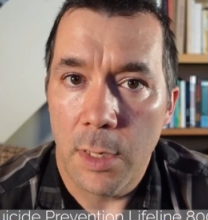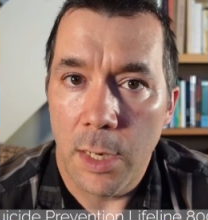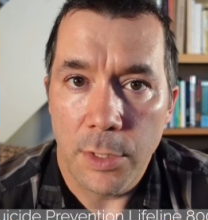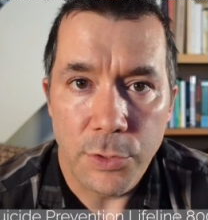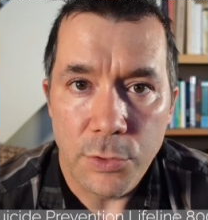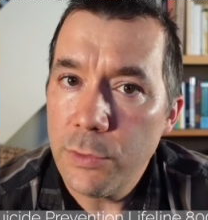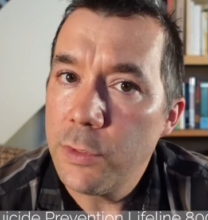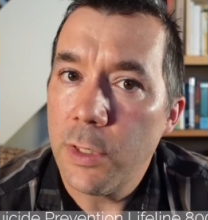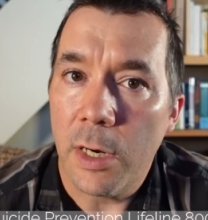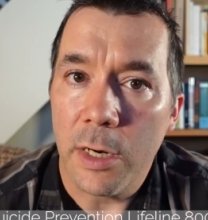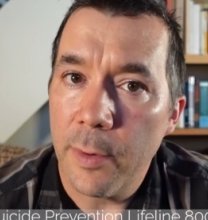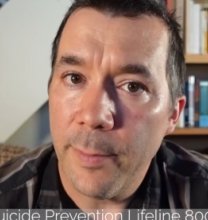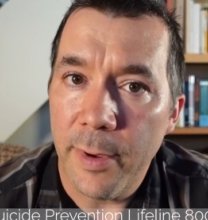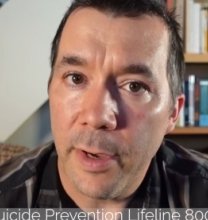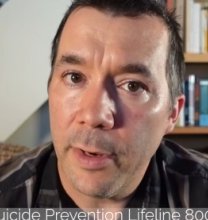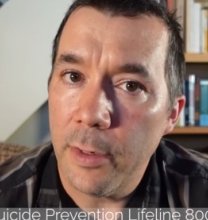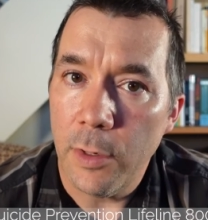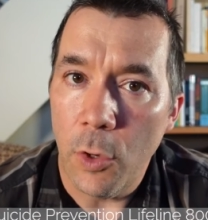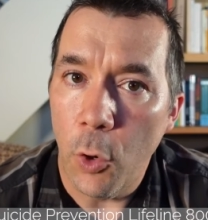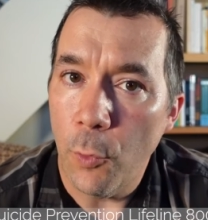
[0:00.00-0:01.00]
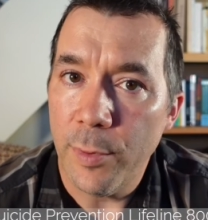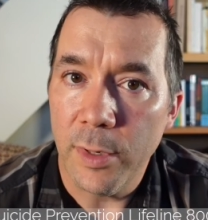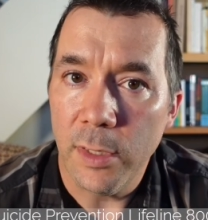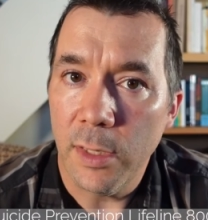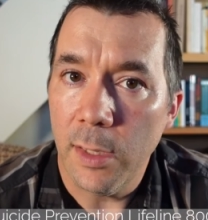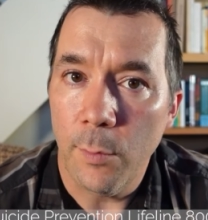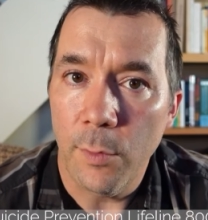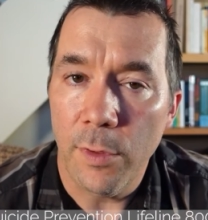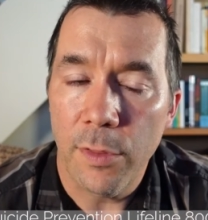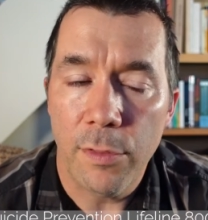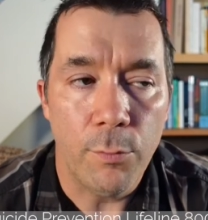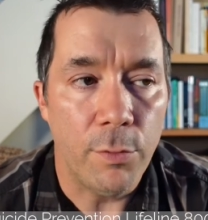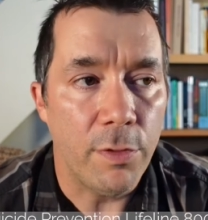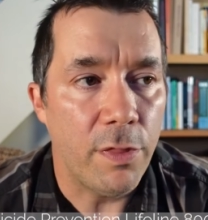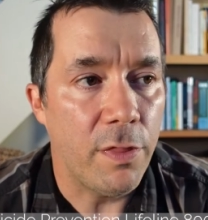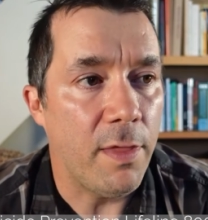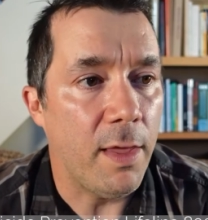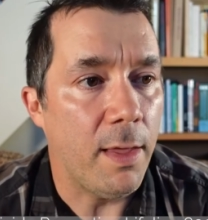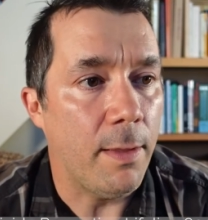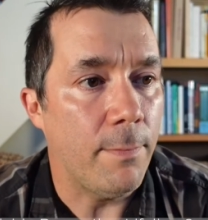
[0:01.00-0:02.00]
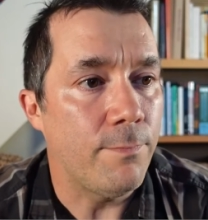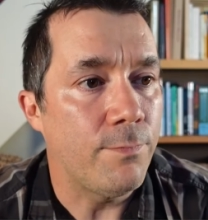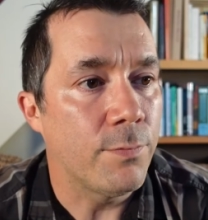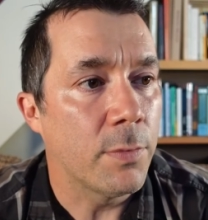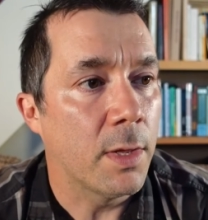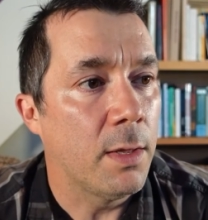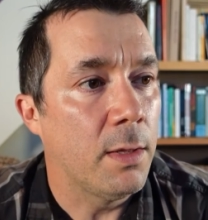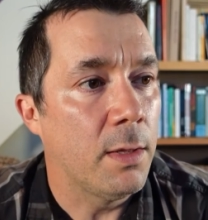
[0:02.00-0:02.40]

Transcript: do talk about it openly with them,